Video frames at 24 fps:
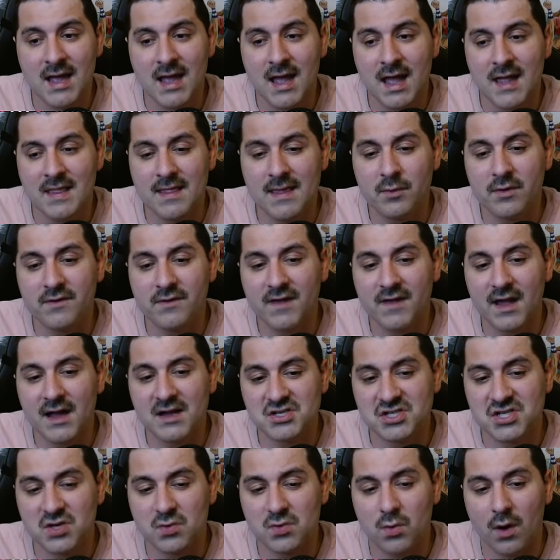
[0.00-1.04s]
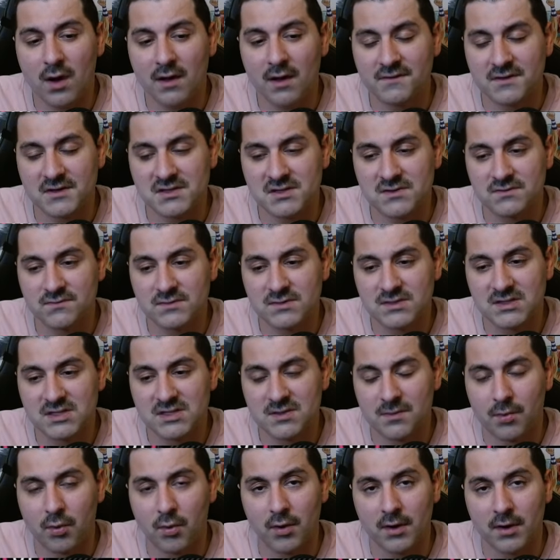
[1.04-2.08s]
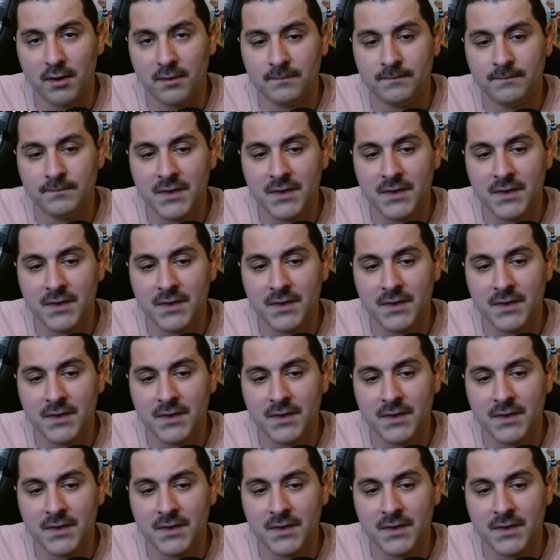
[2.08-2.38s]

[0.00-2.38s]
And then we've got G1 for support.